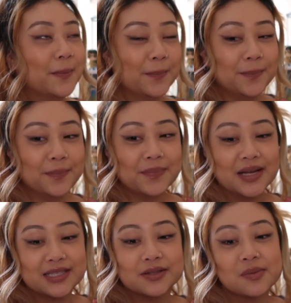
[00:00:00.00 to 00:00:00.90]

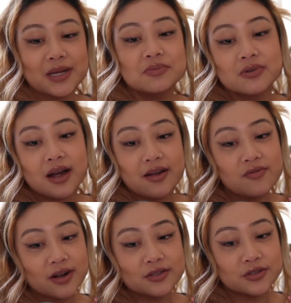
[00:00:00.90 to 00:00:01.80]
Mm, so the best book
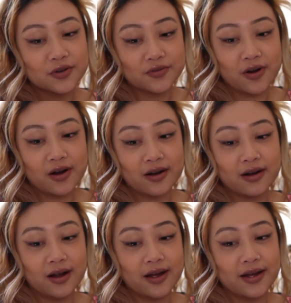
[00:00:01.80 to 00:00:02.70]
I've read so
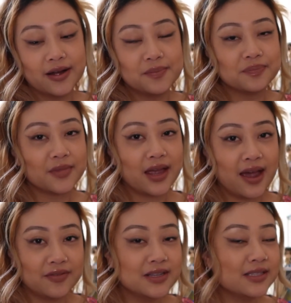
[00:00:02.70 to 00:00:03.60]
far, um, I
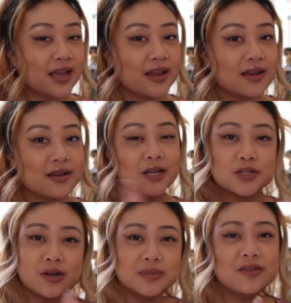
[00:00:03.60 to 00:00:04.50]
have to say, in
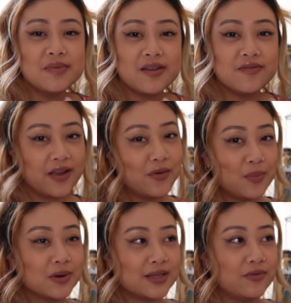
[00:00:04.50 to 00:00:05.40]
terms of my
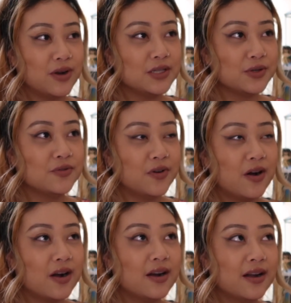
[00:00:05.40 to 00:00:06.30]
favorite books I've read so
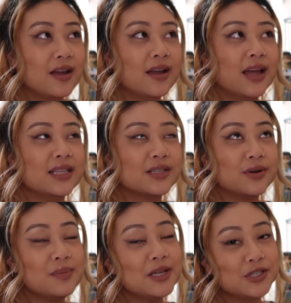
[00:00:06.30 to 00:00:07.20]
far, it's
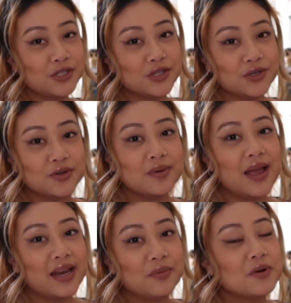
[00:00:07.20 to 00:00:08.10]
going to be two,
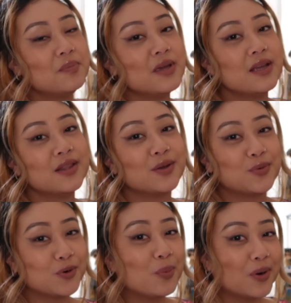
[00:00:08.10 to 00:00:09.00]
and it would be The
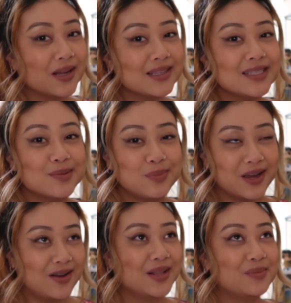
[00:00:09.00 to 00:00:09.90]
Cruel Prince
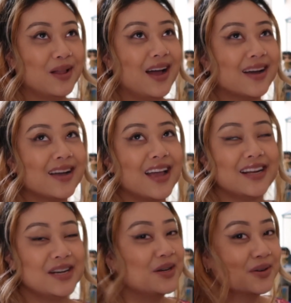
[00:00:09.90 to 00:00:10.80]
by Holly Black.
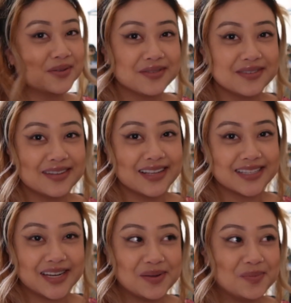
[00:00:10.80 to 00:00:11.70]
And I know
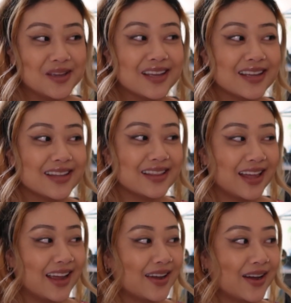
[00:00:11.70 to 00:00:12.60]
it's going to be
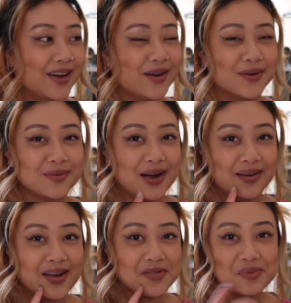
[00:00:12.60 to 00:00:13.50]
like, oh
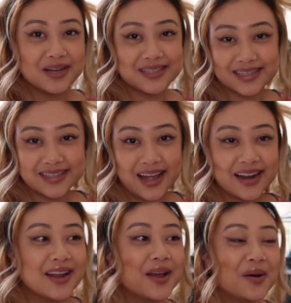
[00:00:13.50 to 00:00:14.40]
wow, everybody says
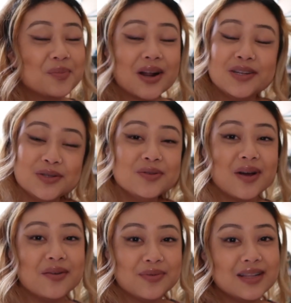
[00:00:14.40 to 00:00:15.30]
that, but I do,
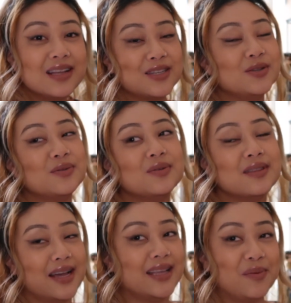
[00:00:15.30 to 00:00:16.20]
I really do
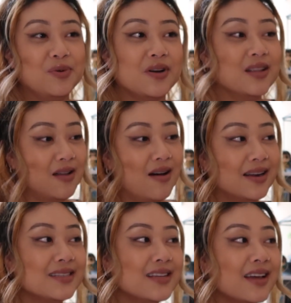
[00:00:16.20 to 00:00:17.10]
like that book a
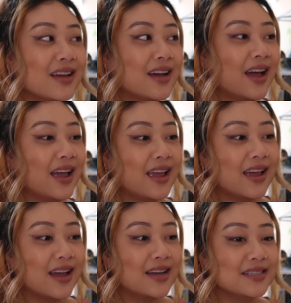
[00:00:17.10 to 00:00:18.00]
lot.
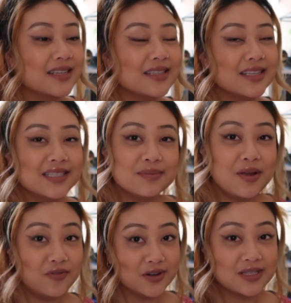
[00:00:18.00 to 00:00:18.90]
And this is
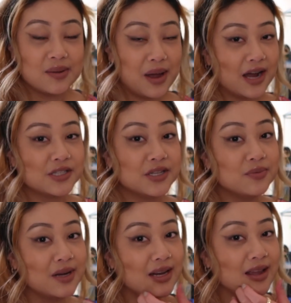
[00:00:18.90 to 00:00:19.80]
my first time actually
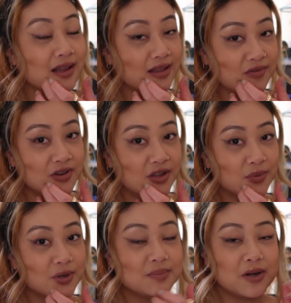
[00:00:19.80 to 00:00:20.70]
reading Love and
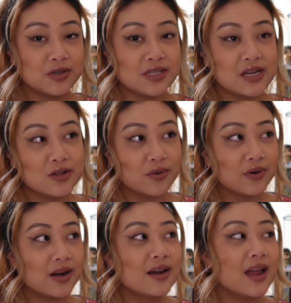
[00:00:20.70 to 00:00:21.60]
Other Words by Christina
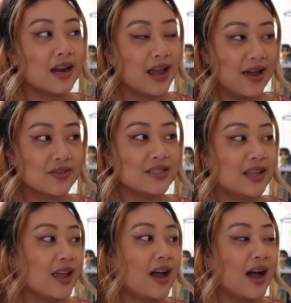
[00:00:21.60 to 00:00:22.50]
Lauren, and I have to
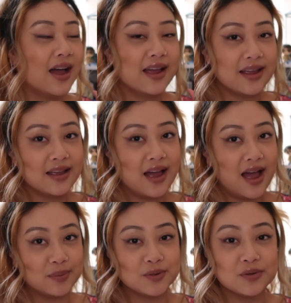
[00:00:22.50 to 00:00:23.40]
say I
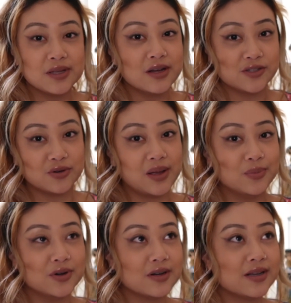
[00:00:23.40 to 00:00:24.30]
absolutely adore that
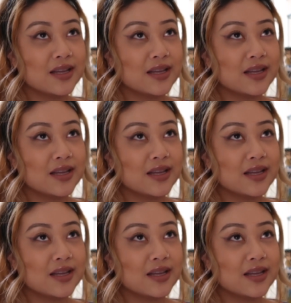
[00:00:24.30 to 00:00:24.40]
book.